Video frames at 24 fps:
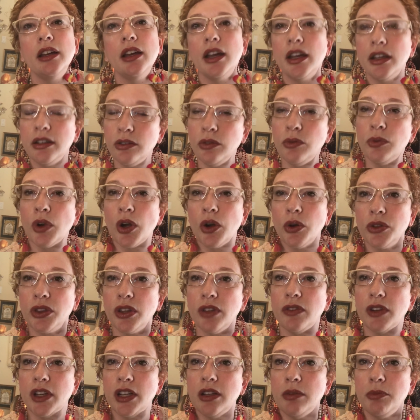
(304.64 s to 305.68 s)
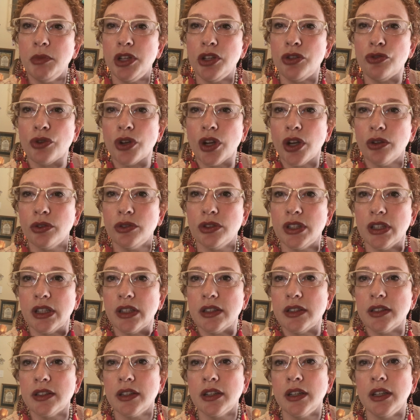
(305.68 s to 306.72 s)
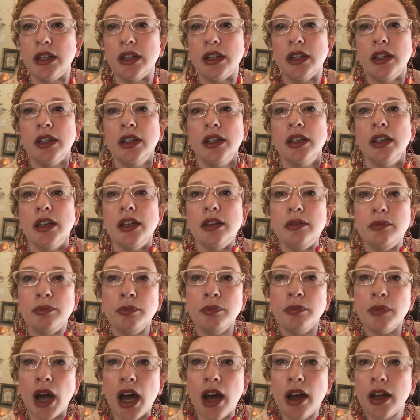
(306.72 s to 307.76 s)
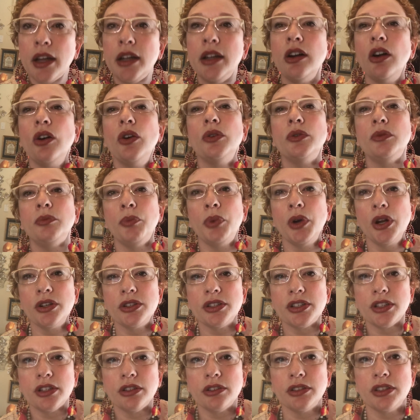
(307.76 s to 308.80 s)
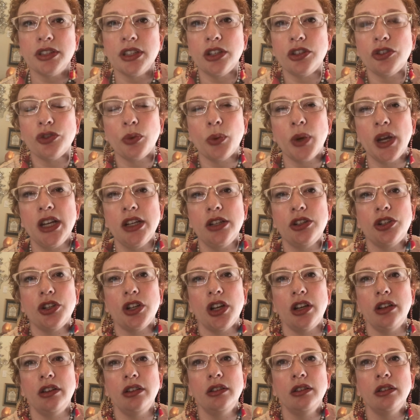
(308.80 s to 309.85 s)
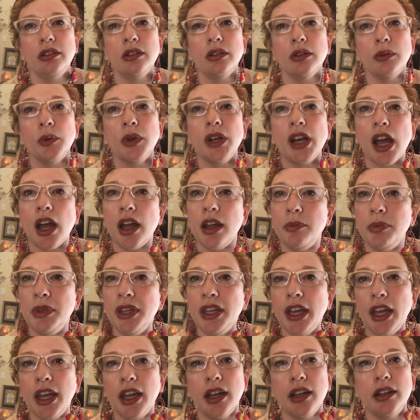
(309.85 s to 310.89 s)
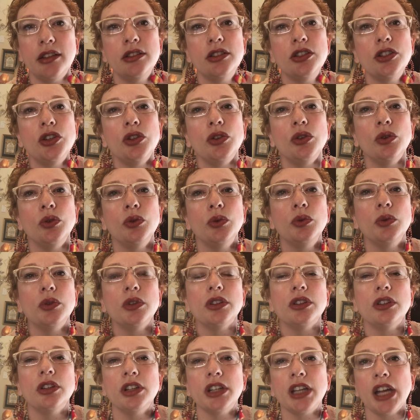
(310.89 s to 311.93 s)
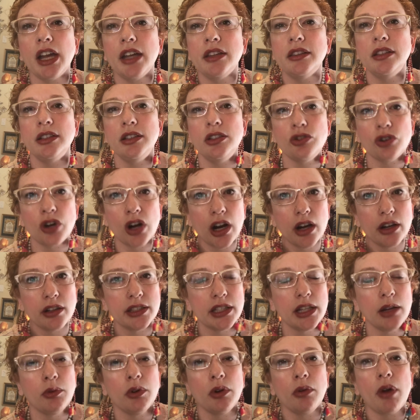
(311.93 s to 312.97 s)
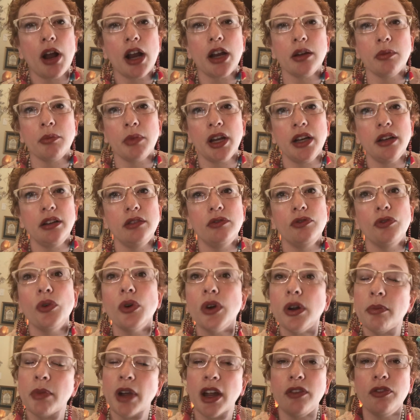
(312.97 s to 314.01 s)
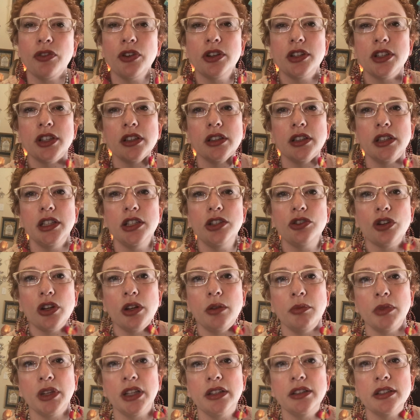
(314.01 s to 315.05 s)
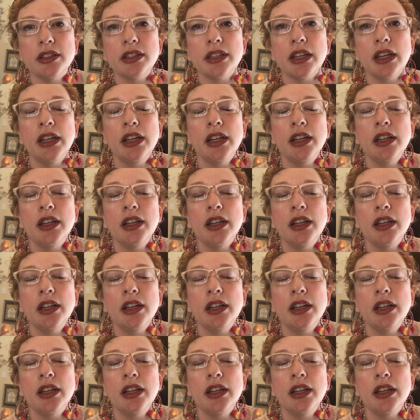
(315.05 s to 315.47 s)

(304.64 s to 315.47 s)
and growth of endometriosis. In my own personal situation, when I began to look at the drugs that were recommended for my fertility treatments,